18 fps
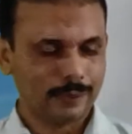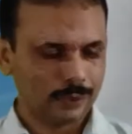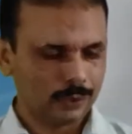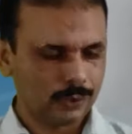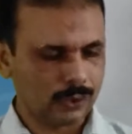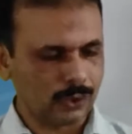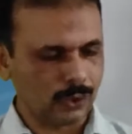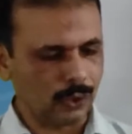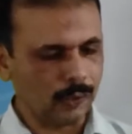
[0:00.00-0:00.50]

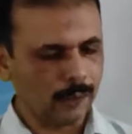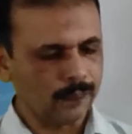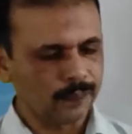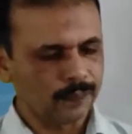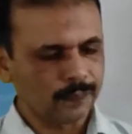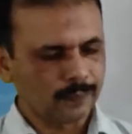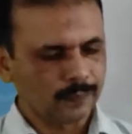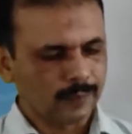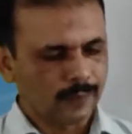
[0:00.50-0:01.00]

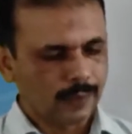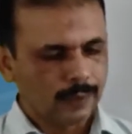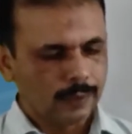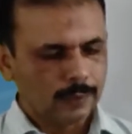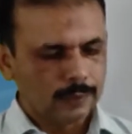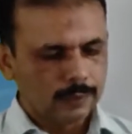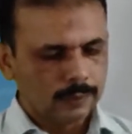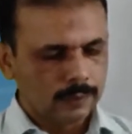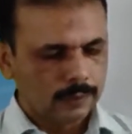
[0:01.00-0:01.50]
So
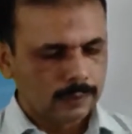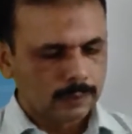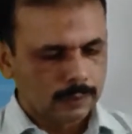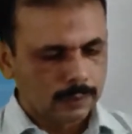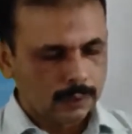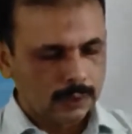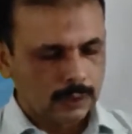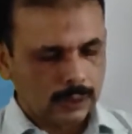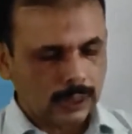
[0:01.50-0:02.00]

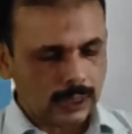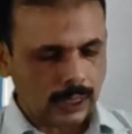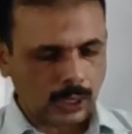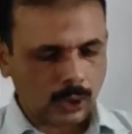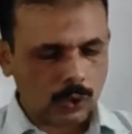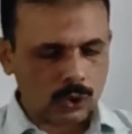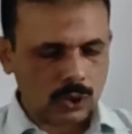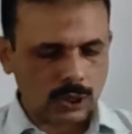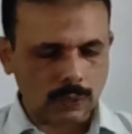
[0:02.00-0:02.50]
is there a
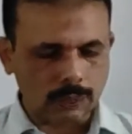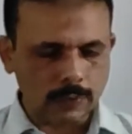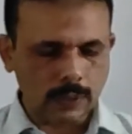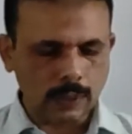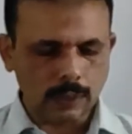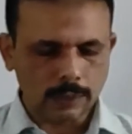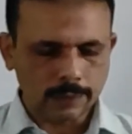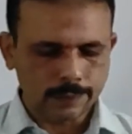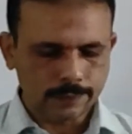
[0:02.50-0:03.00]
question
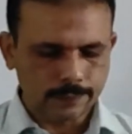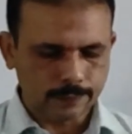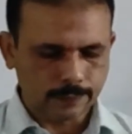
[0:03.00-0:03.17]
word?